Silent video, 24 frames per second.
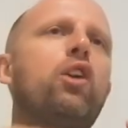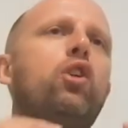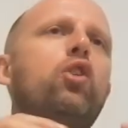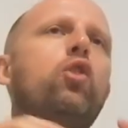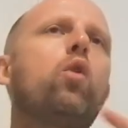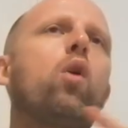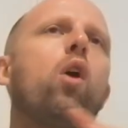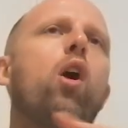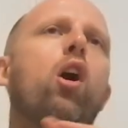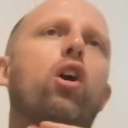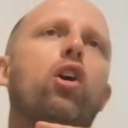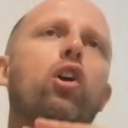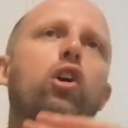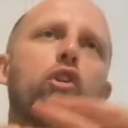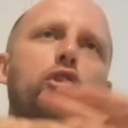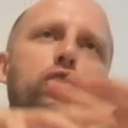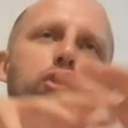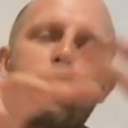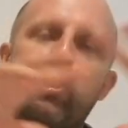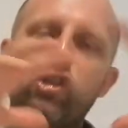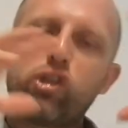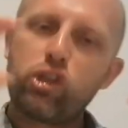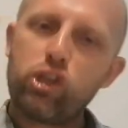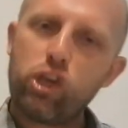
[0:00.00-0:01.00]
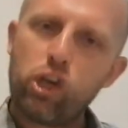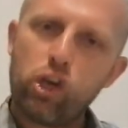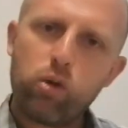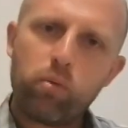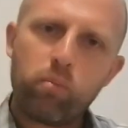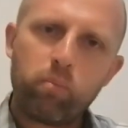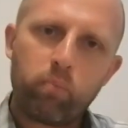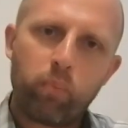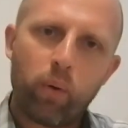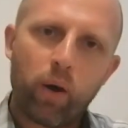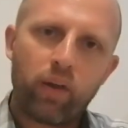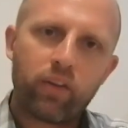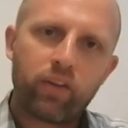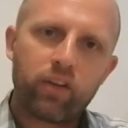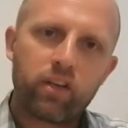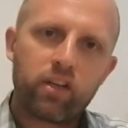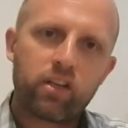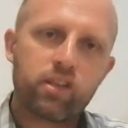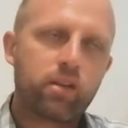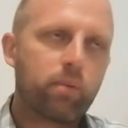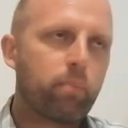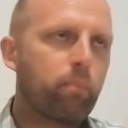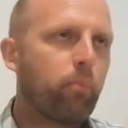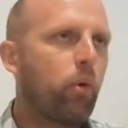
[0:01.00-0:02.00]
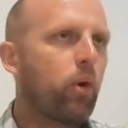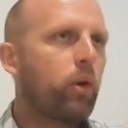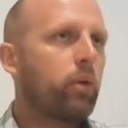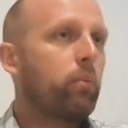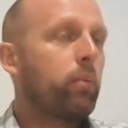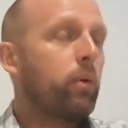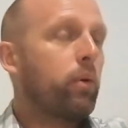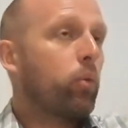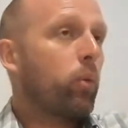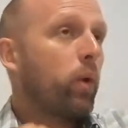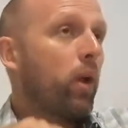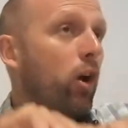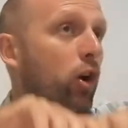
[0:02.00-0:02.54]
You are consumed by the disappointment.